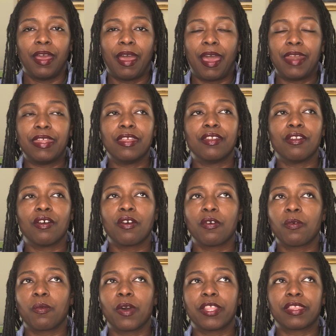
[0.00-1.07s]
I didn't know
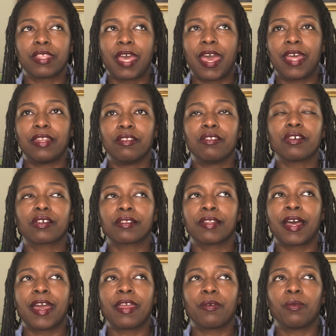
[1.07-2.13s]
what that looked
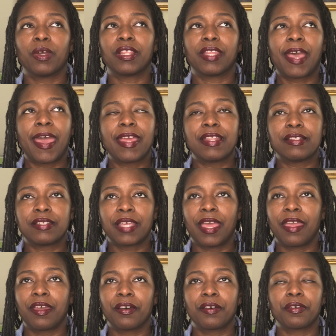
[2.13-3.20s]
like, what that
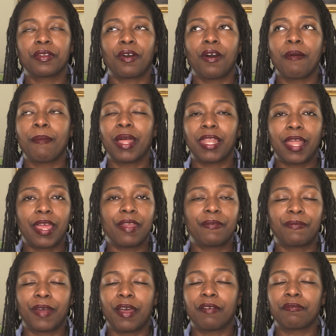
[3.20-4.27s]
entailed. All my
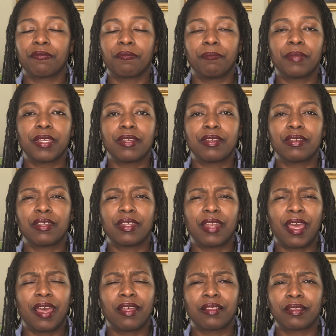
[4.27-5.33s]
life, I've been an
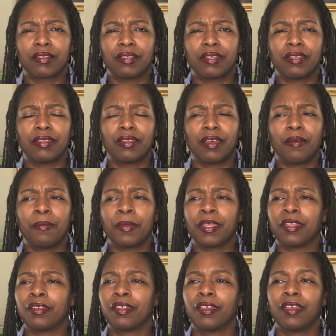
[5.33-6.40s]
athlete. I
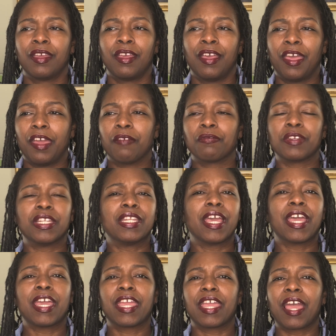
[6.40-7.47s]
mean, every
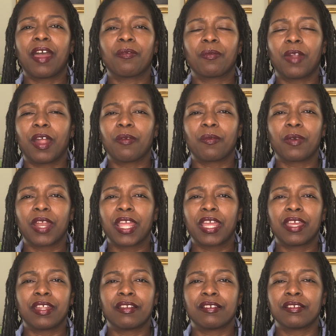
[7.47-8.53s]
day I
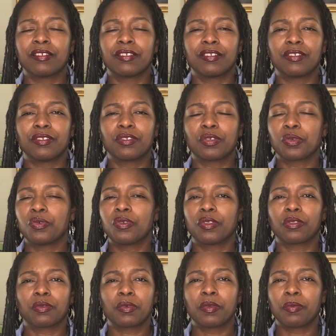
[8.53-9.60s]
ran 2 to
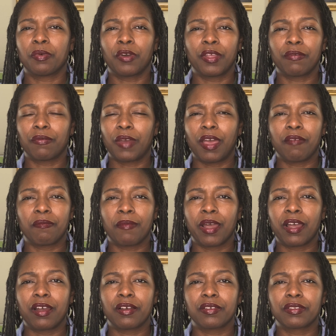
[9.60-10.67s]
3.5
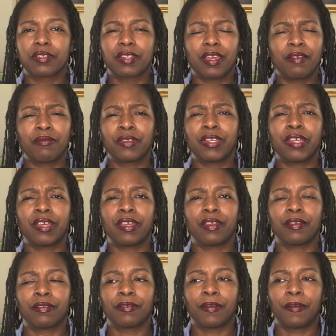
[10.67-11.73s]
miles every day.